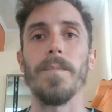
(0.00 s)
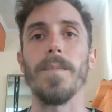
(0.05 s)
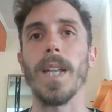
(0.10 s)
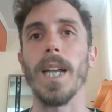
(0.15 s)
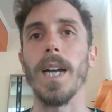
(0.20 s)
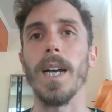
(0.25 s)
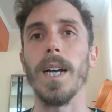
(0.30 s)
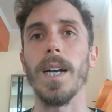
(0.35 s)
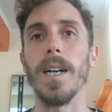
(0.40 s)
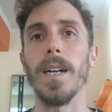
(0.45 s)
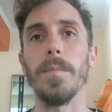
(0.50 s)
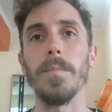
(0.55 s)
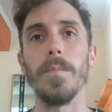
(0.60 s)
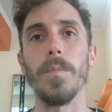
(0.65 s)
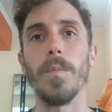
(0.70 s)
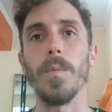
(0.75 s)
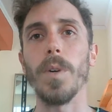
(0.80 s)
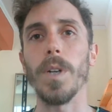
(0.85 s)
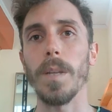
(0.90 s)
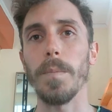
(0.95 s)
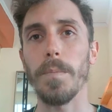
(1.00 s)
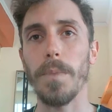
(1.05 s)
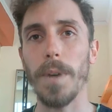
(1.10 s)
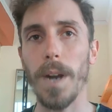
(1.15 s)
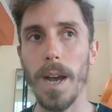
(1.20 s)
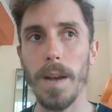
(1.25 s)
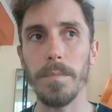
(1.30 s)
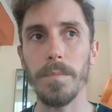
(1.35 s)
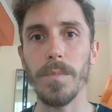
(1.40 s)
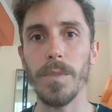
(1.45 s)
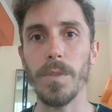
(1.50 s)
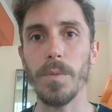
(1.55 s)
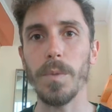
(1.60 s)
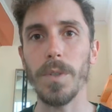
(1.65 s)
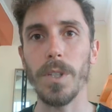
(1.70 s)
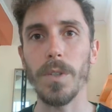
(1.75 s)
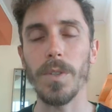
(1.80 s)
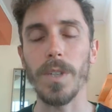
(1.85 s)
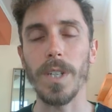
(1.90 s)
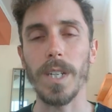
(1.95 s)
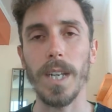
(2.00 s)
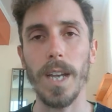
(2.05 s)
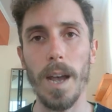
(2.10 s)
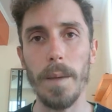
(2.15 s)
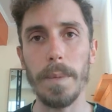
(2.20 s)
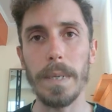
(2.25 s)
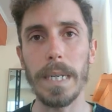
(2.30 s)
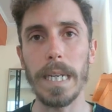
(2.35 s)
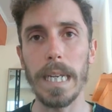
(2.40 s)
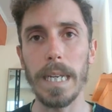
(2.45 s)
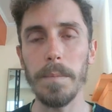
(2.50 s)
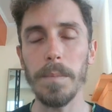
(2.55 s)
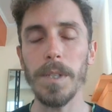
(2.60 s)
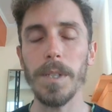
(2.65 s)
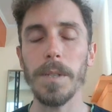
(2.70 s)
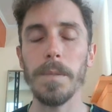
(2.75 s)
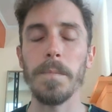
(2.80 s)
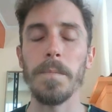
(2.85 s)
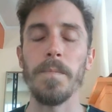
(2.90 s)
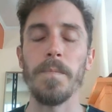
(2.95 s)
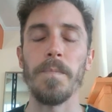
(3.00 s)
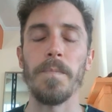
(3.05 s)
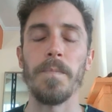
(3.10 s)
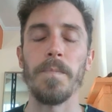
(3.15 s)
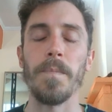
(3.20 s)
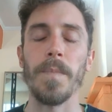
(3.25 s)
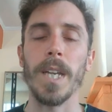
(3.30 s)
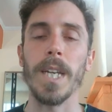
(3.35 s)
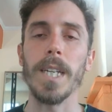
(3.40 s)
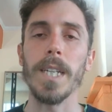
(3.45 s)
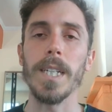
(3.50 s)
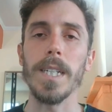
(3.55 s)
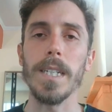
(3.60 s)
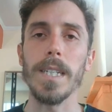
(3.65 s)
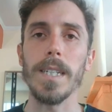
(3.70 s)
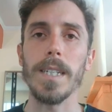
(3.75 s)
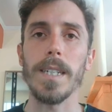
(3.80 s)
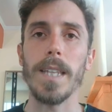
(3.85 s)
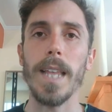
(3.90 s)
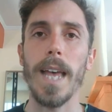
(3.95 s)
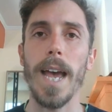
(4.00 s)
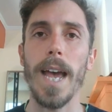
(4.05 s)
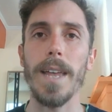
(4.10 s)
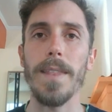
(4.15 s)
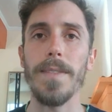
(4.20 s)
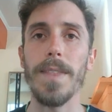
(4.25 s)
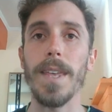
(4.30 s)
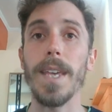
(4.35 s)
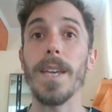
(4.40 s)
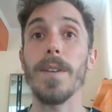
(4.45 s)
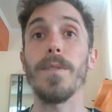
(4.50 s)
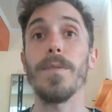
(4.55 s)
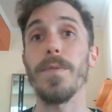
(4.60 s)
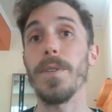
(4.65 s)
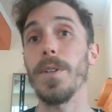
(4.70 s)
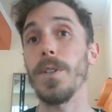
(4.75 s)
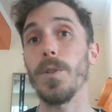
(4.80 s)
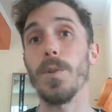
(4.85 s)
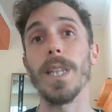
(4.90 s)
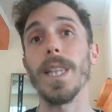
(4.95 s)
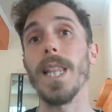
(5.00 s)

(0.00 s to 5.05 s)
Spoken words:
One of the problems with using common names is that they can refer to a